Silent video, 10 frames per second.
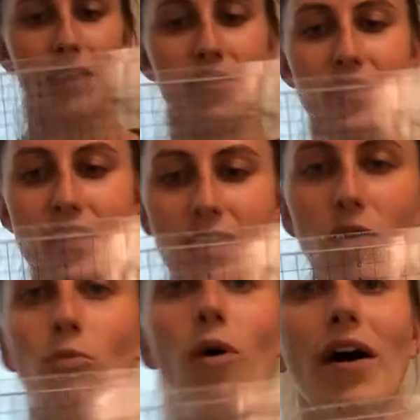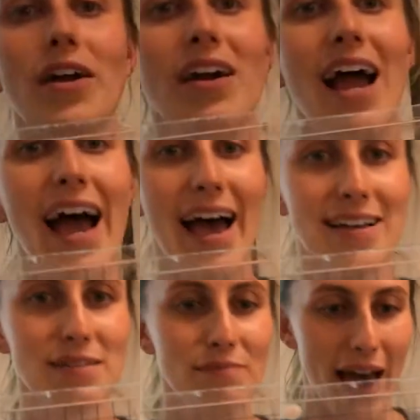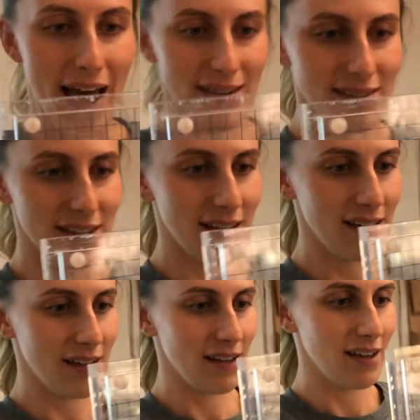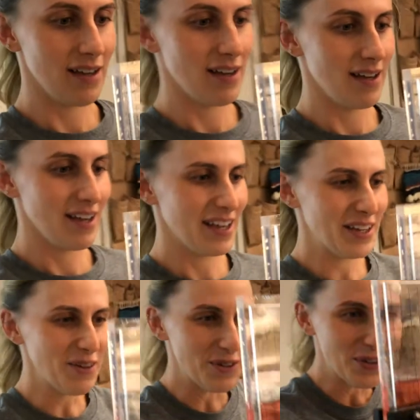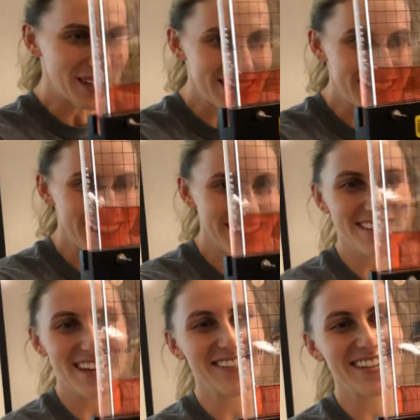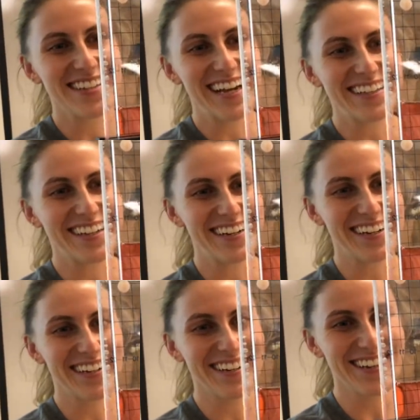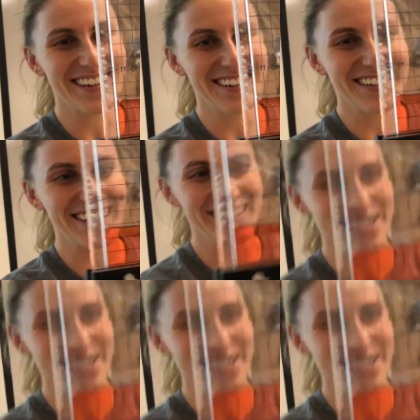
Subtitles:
the water has mass. Ew, you can see all the stuff inside there. Can you see all the